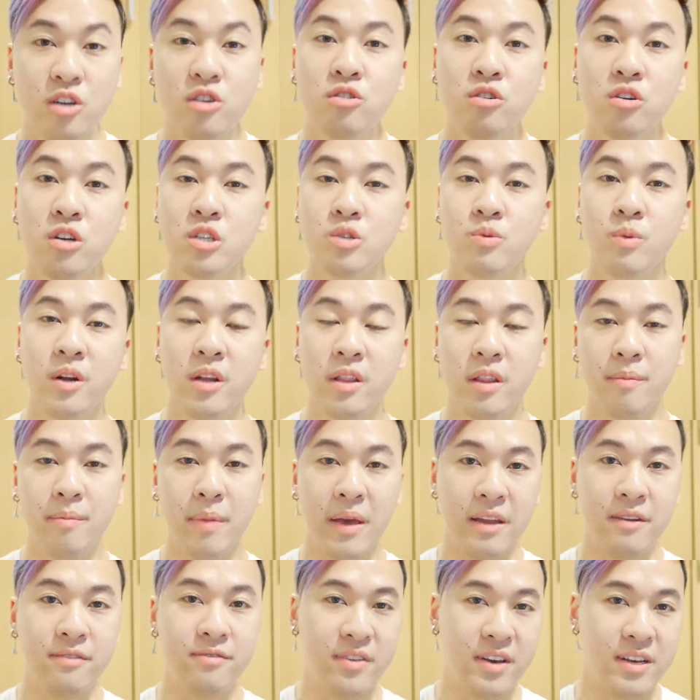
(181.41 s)
Jungkook is one of the
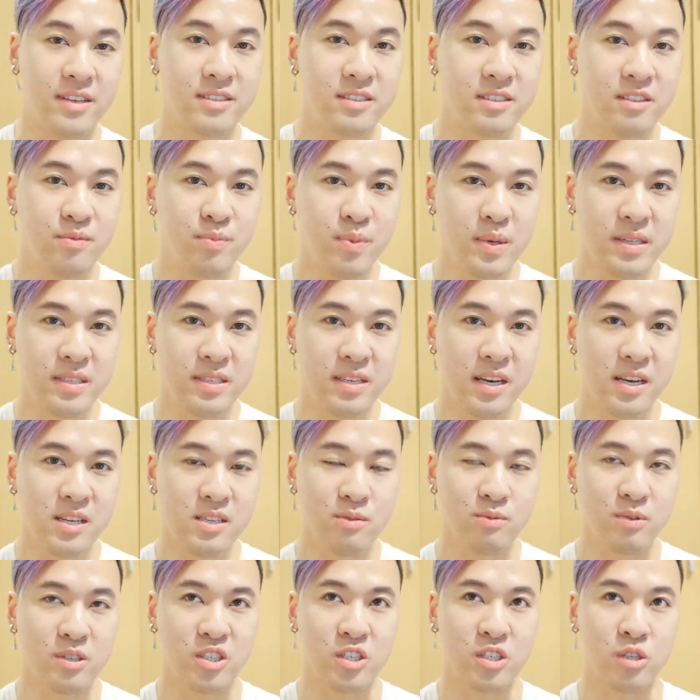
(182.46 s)
main faces of BTS,
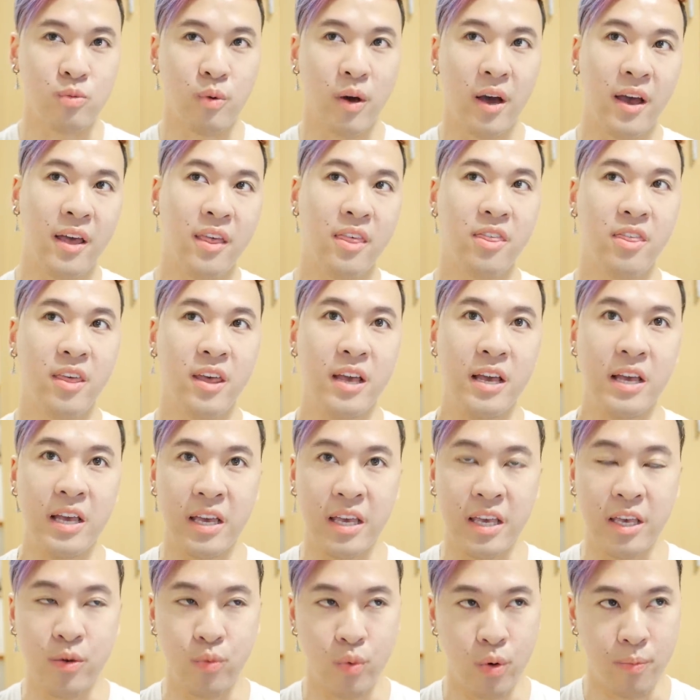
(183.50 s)
which is why I think
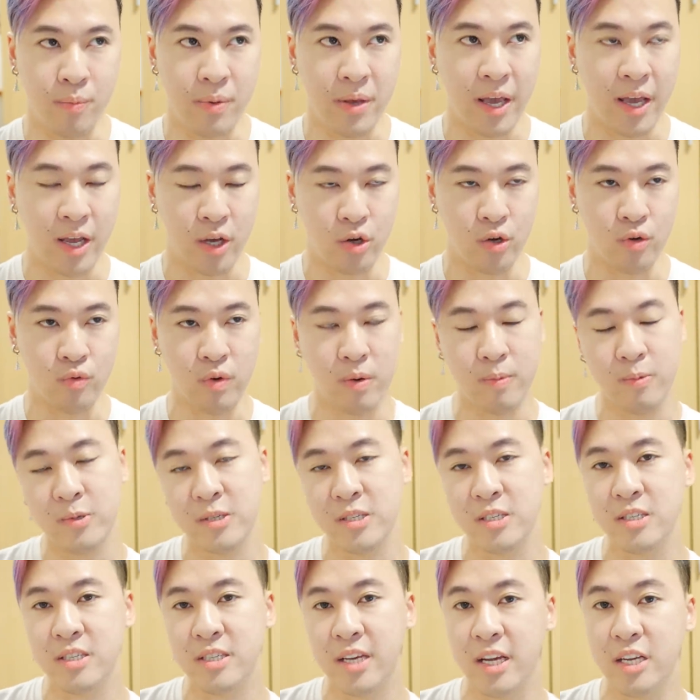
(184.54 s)
he would be a good
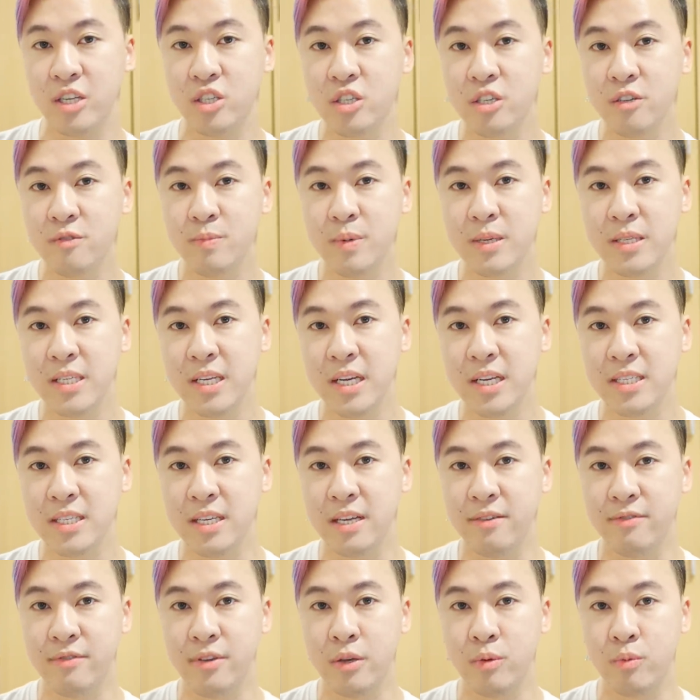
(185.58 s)
representation of BTS
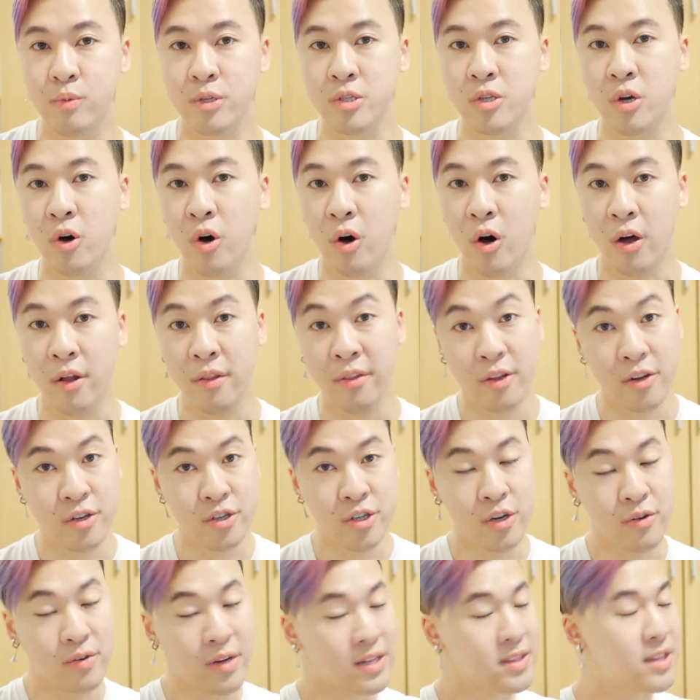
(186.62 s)
if he was on the
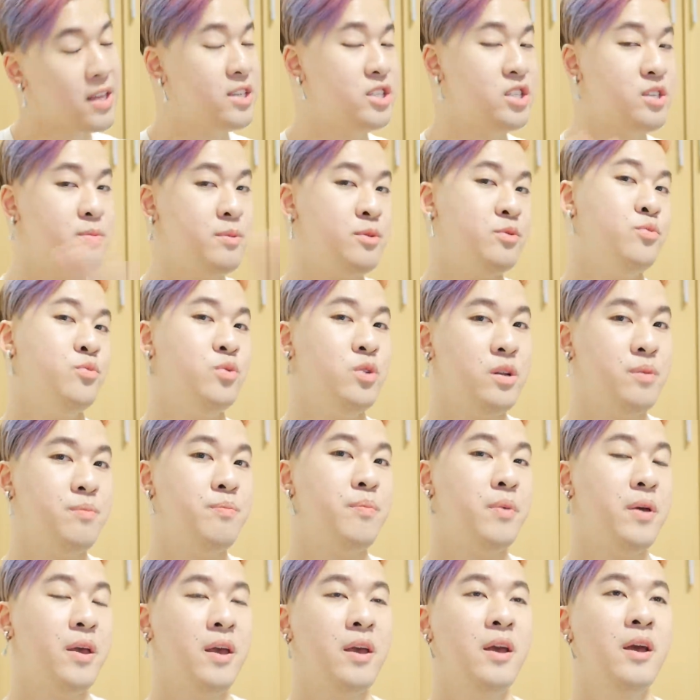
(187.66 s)
show. Not that Jimin wouldn't
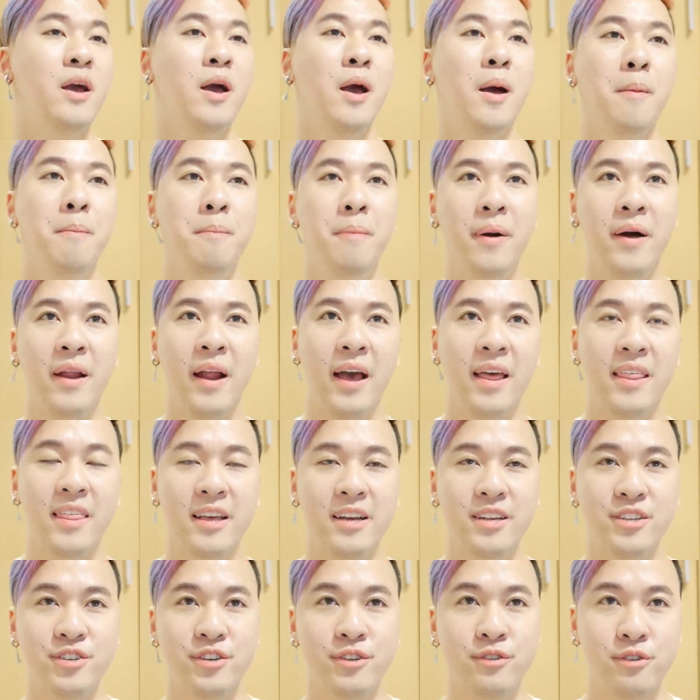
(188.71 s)
be, but I
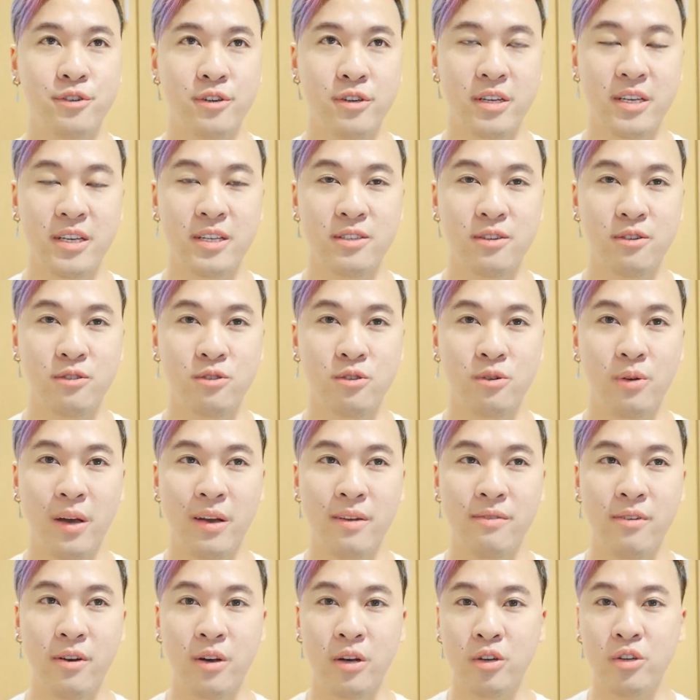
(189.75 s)
think Jungkook is also a
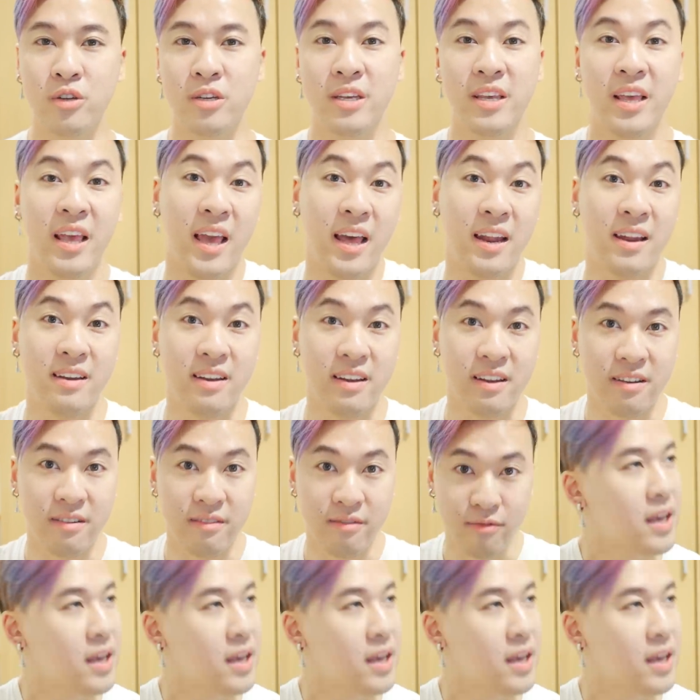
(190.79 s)
very good candidate.